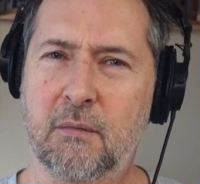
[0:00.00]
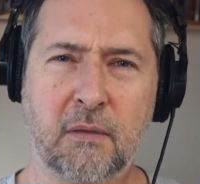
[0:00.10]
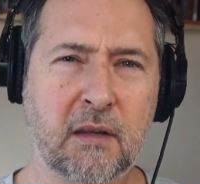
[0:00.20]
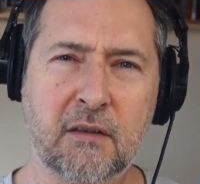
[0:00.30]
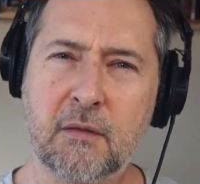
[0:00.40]

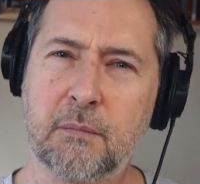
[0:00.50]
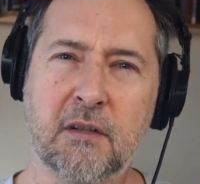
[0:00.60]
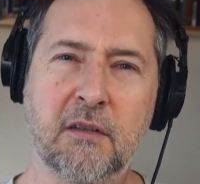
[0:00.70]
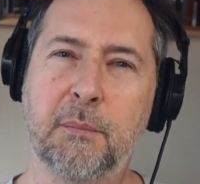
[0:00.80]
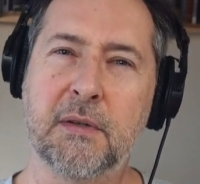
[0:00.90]
It's, it's
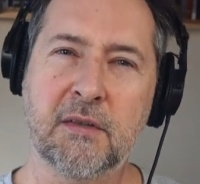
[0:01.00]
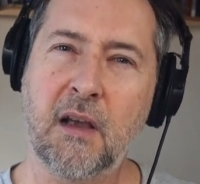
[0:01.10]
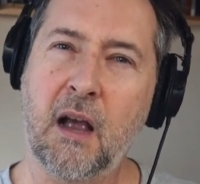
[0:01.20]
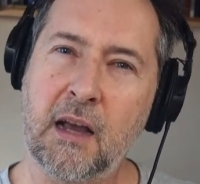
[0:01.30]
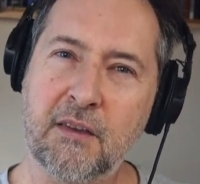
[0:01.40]
just
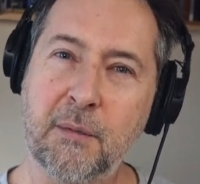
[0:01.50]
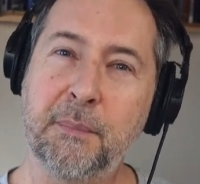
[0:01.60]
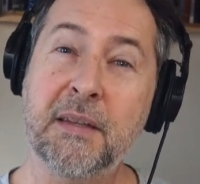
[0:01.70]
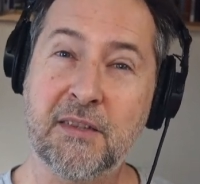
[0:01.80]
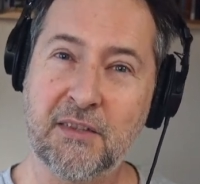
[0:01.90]
bizarre. It's the
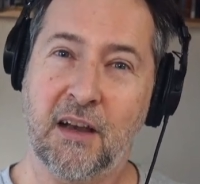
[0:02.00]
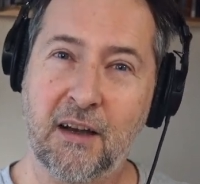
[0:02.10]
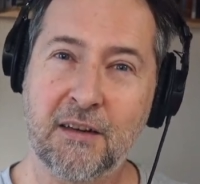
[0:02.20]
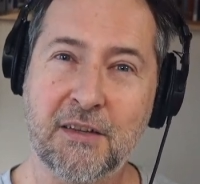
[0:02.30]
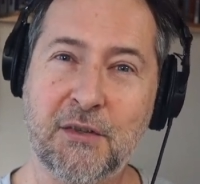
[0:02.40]

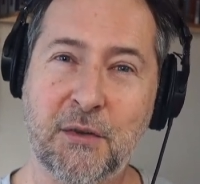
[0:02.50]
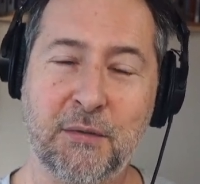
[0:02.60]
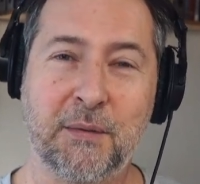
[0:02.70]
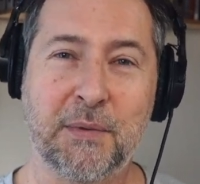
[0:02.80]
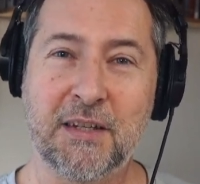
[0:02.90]
bizarreness of
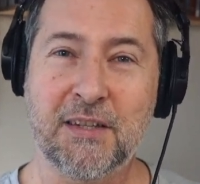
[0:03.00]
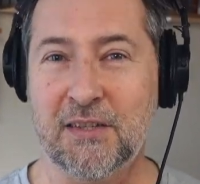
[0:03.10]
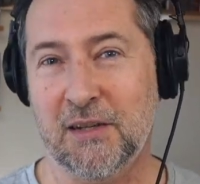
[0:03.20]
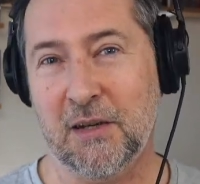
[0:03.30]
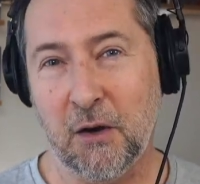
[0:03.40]
it because uh,